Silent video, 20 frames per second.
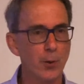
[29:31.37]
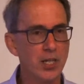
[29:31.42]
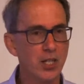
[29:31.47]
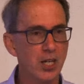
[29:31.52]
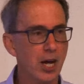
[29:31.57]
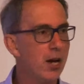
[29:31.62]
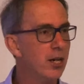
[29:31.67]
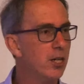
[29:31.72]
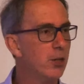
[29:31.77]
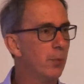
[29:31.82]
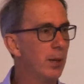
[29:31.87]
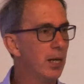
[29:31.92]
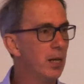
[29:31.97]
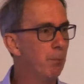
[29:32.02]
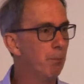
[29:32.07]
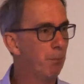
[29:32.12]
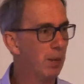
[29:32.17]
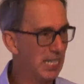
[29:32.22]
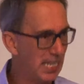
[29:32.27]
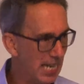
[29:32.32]
It's going to be
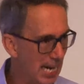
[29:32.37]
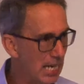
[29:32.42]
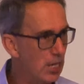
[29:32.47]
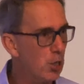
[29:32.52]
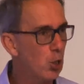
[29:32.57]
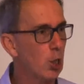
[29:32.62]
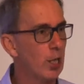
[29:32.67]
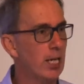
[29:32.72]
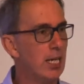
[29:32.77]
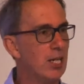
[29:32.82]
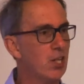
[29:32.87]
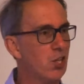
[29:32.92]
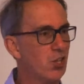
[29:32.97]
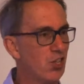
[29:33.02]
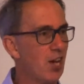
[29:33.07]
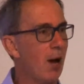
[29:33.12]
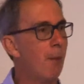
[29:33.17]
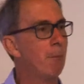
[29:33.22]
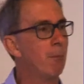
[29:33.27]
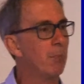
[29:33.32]
potentially
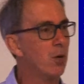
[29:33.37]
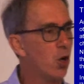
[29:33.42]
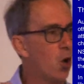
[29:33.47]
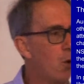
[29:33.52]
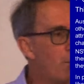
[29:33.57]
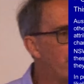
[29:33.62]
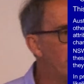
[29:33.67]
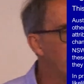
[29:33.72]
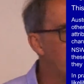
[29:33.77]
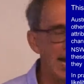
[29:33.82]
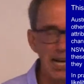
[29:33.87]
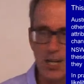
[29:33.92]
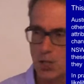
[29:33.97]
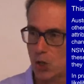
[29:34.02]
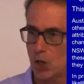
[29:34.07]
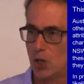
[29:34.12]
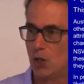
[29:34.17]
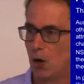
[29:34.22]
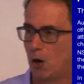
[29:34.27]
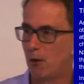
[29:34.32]
some
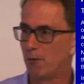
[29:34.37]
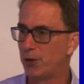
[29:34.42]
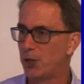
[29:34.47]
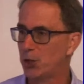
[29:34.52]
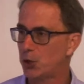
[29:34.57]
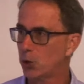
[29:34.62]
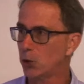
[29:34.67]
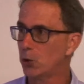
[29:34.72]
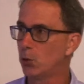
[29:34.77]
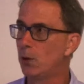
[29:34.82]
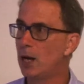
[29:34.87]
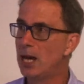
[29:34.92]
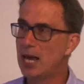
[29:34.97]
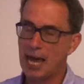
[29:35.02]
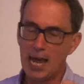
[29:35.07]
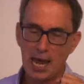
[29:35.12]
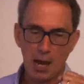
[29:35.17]
combination of the two.